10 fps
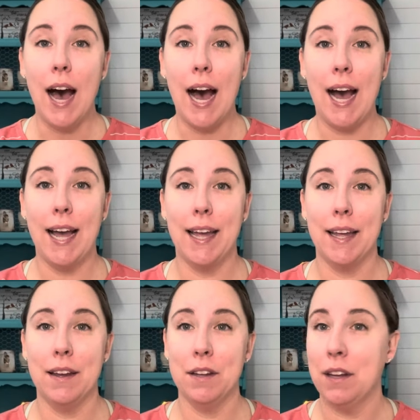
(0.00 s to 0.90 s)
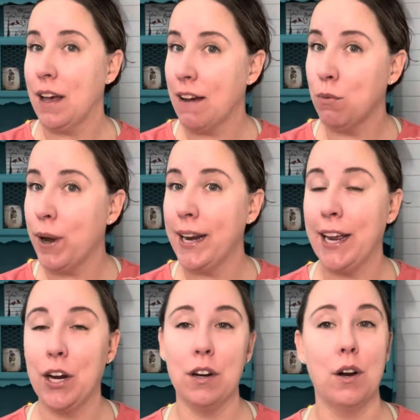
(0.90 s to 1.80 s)
I have wet
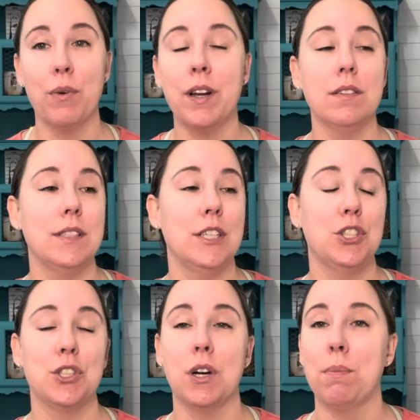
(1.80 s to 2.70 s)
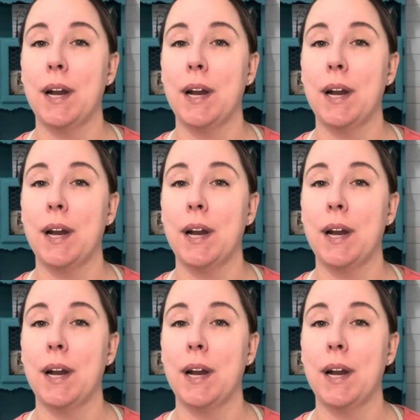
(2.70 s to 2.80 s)
hair, a wrinkly t-shirt,